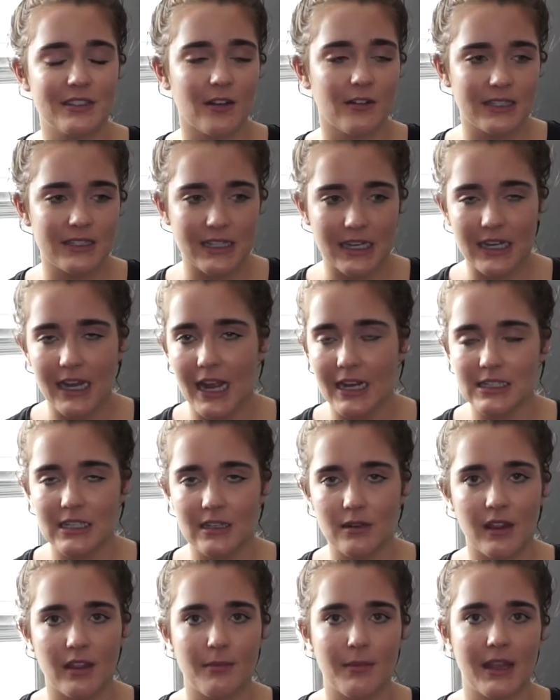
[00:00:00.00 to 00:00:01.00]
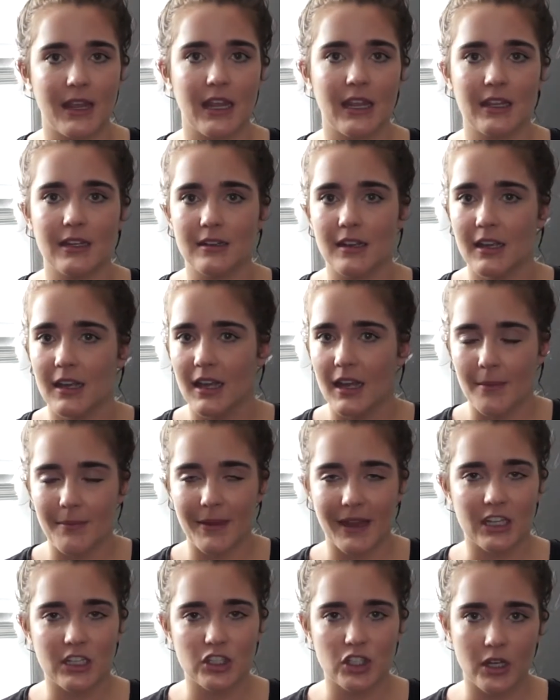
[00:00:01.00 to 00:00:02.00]
always connecting with me and
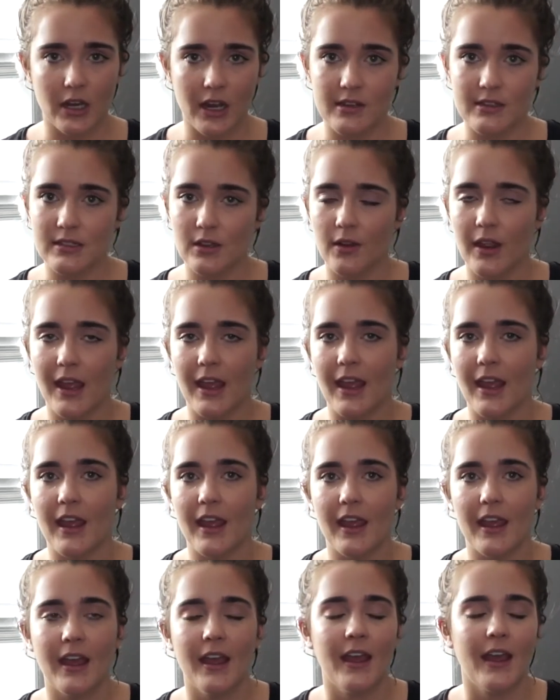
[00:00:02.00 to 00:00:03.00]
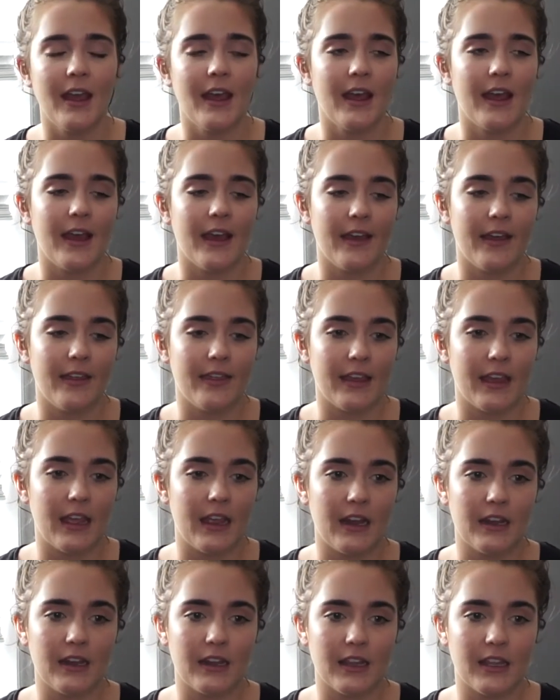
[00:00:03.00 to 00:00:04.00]
making sure I was okay, and
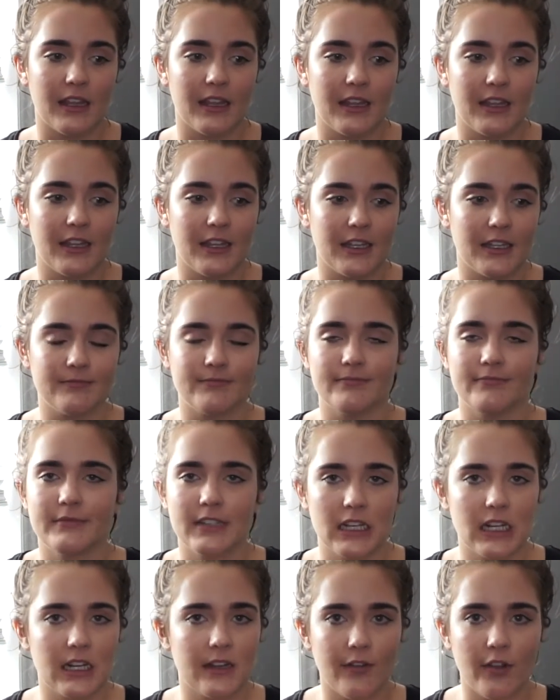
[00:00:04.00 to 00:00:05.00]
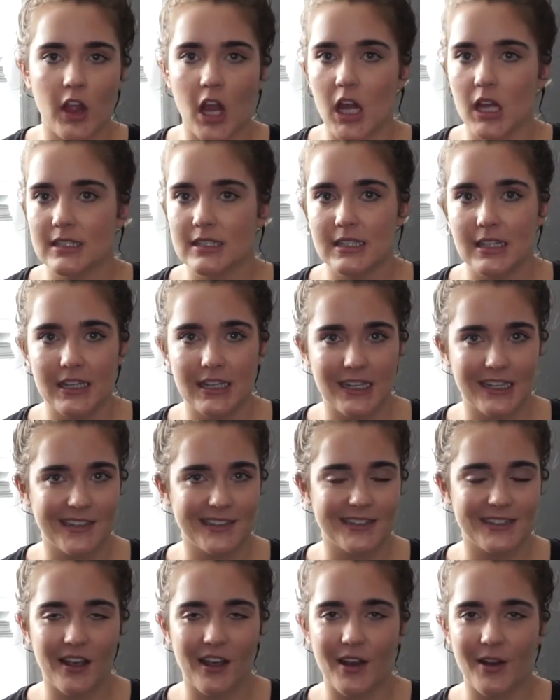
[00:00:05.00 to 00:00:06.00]
then he did it flawlessly.
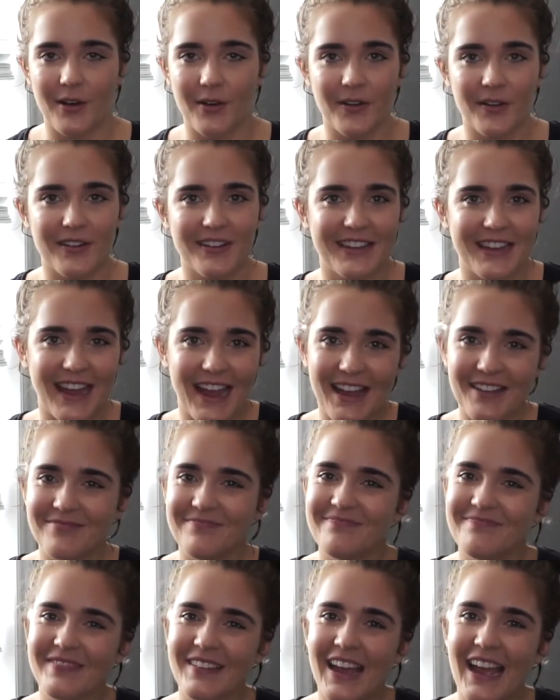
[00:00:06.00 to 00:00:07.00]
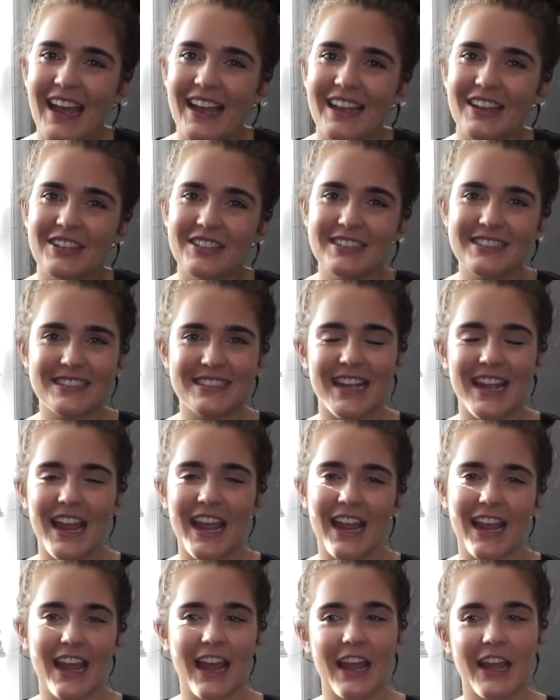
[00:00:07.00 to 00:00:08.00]
So yeah, I
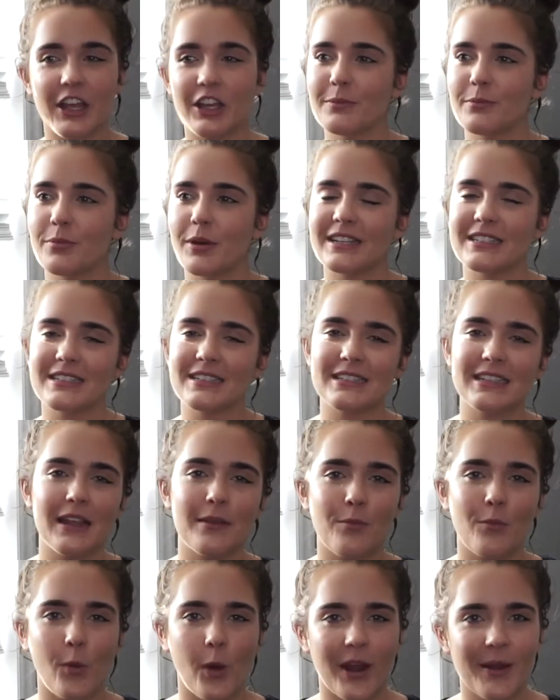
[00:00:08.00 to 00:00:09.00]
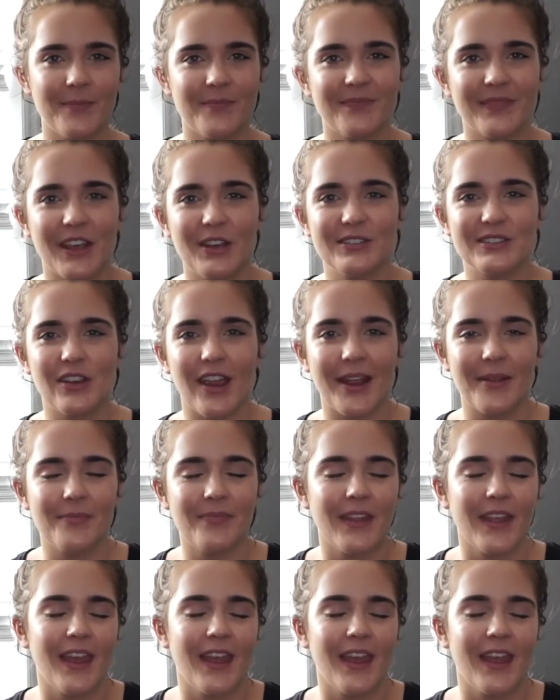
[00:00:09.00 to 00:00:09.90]
couldn't praise his name more. It was great.